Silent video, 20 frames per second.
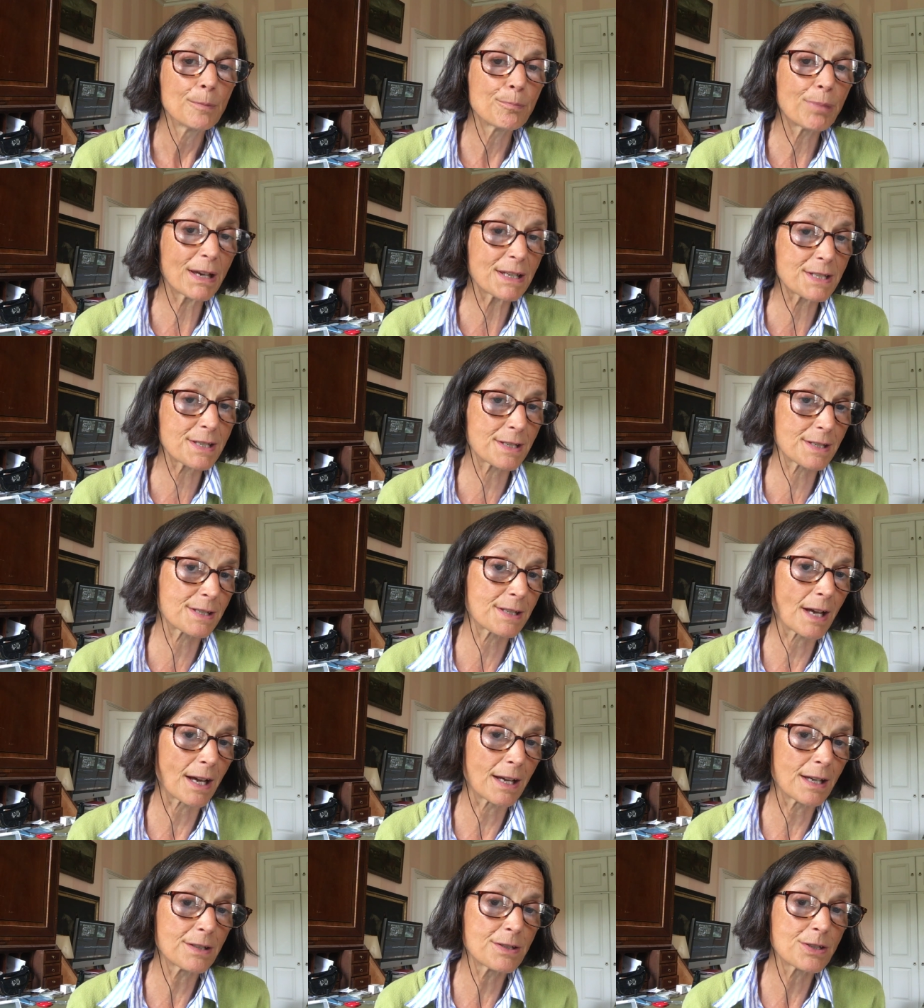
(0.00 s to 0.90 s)

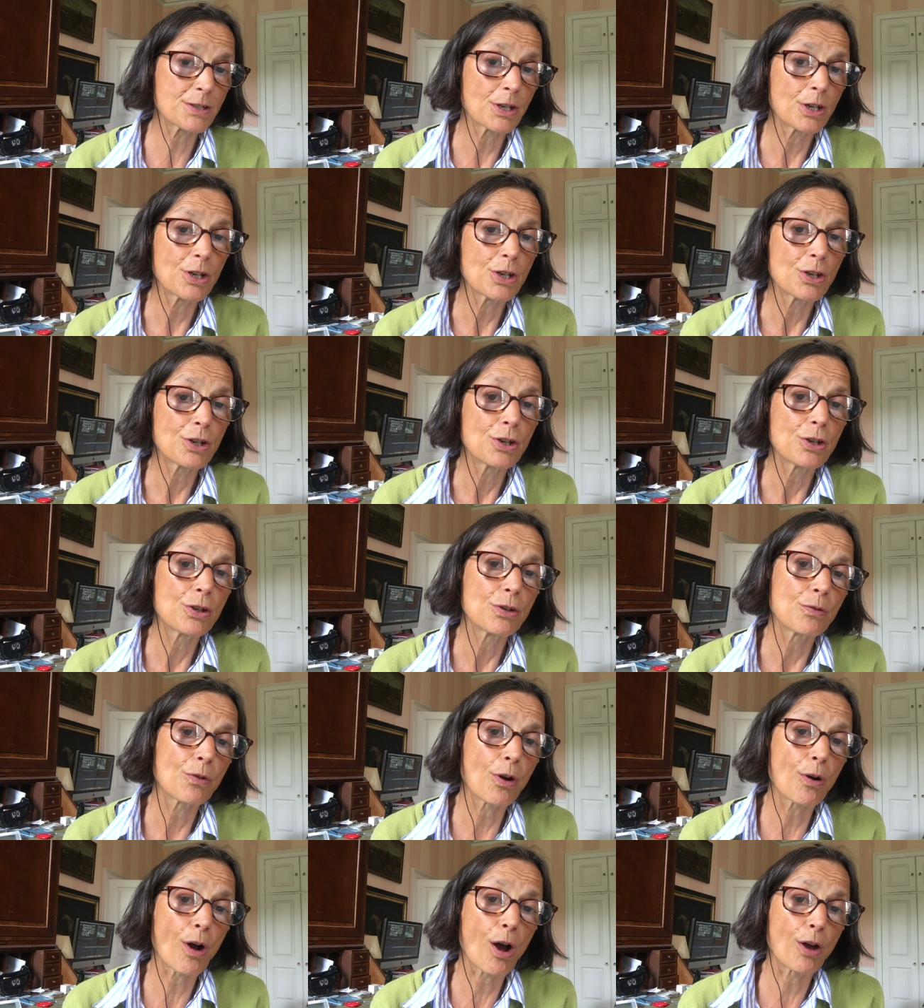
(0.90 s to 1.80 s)
Pesticides
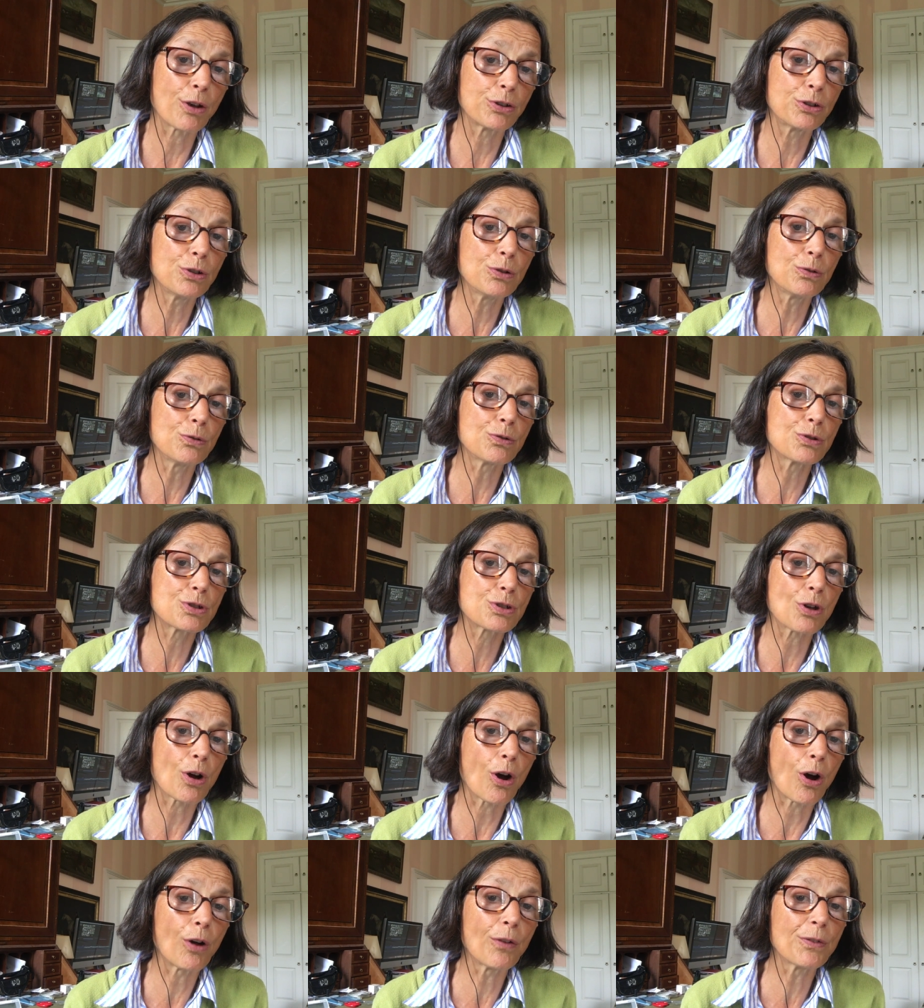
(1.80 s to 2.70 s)
are used
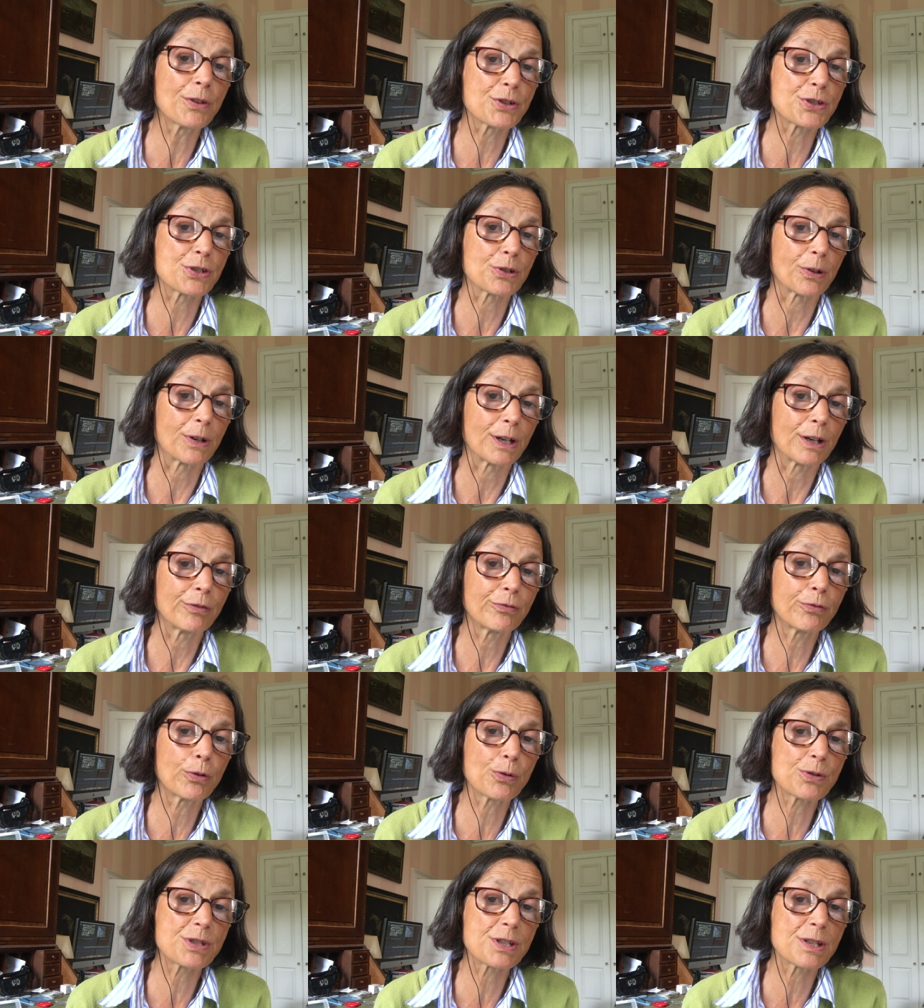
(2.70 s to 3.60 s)
on the soya,
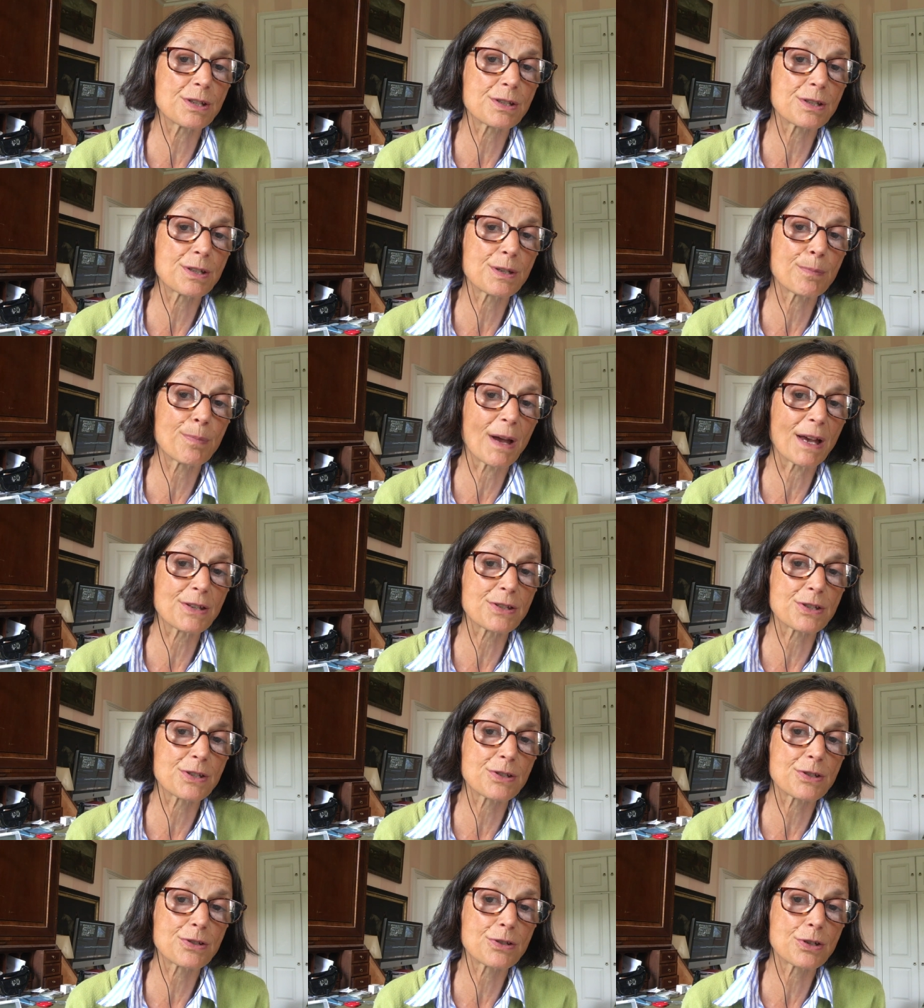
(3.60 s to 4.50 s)
forces the
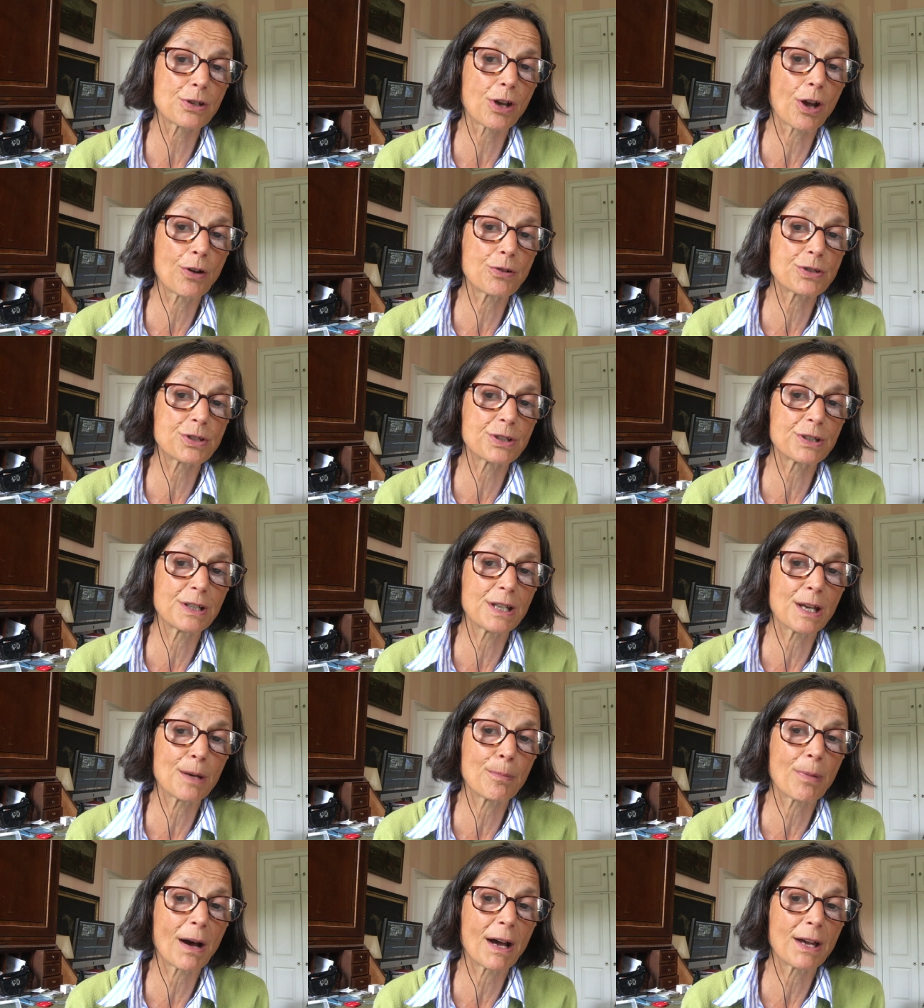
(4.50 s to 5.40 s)
pests to go to the
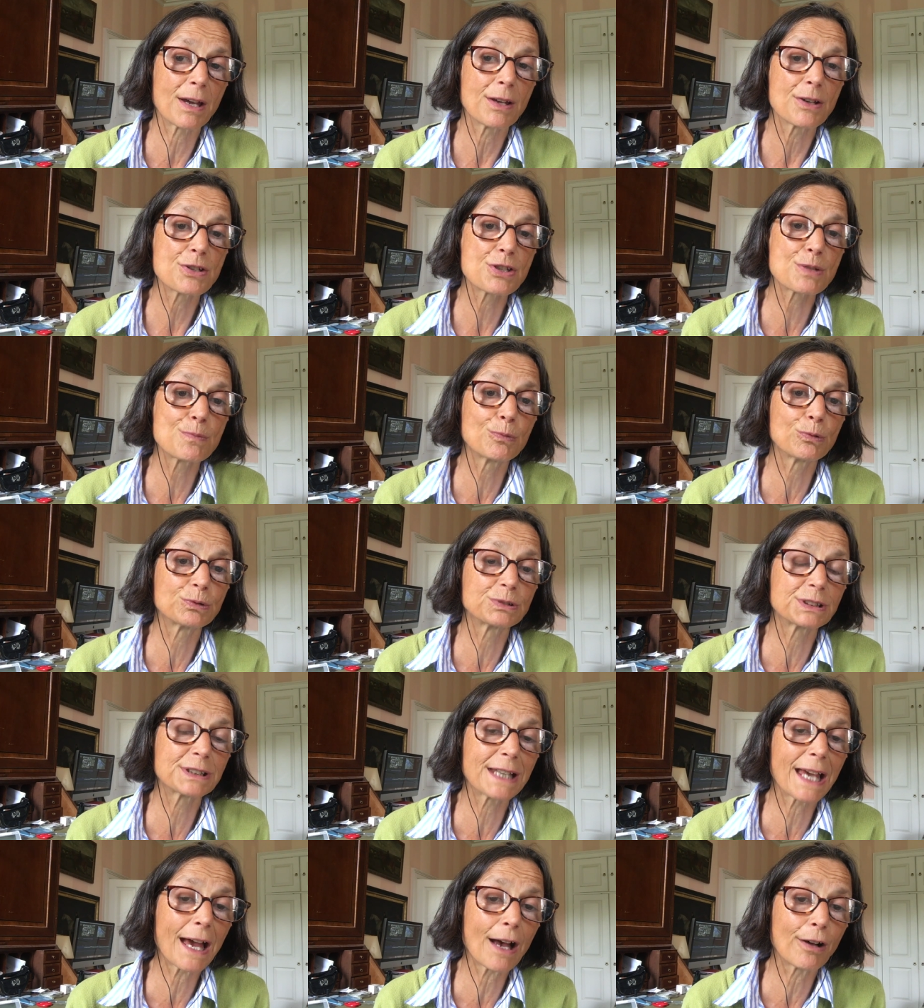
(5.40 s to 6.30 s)
nearby small
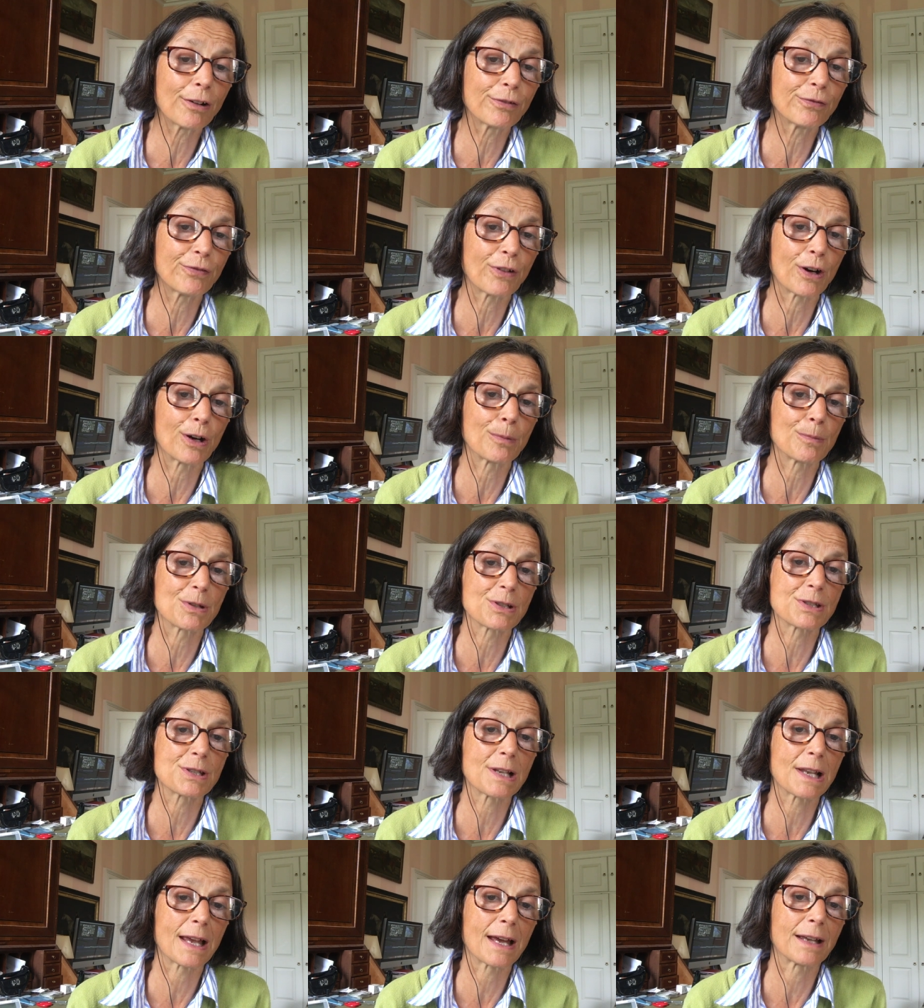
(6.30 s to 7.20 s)
scale
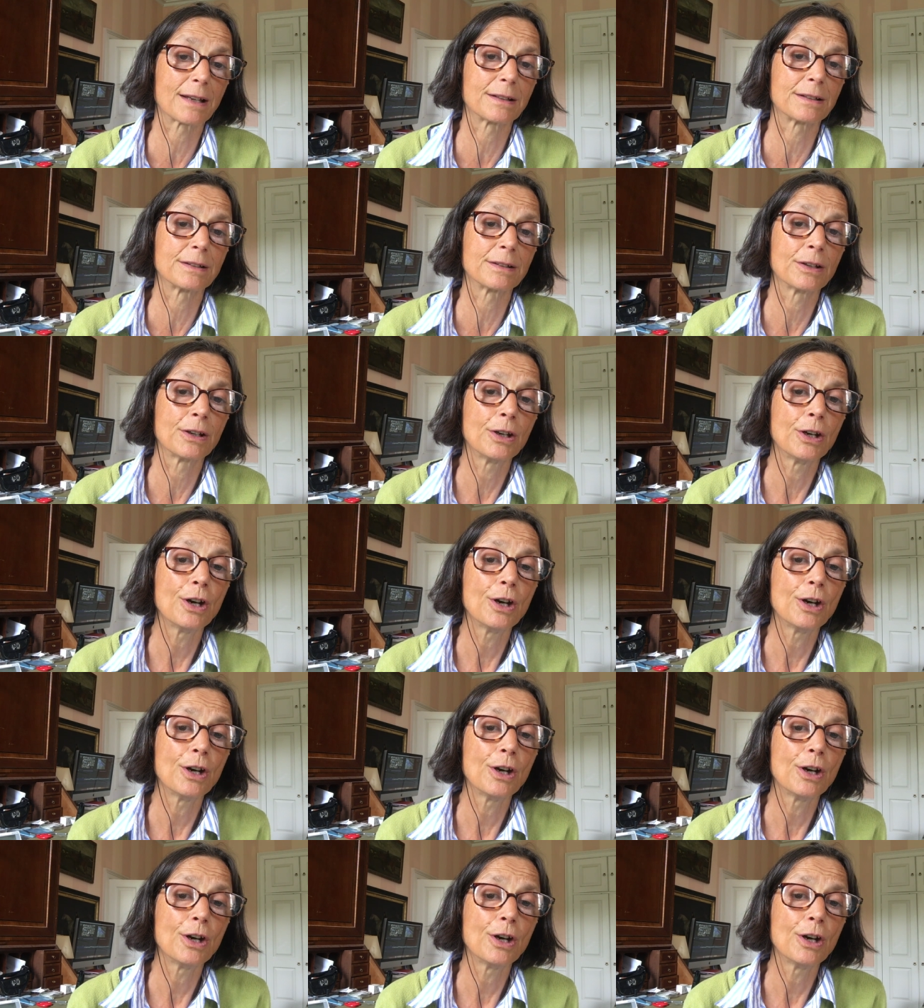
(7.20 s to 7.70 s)
farmers' land,